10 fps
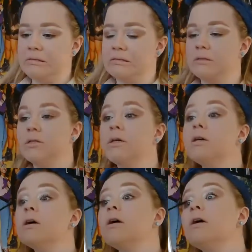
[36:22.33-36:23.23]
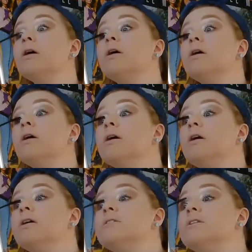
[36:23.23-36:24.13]
Ugh.
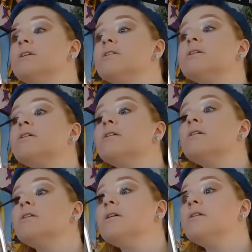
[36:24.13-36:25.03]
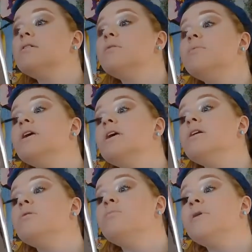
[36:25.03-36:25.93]
Is this gonna need to be
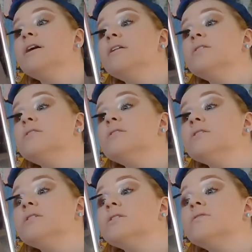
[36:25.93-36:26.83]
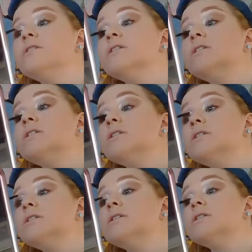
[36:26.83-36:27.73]
bent? Because I feel
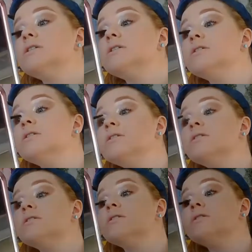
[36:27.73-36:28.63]
like it is.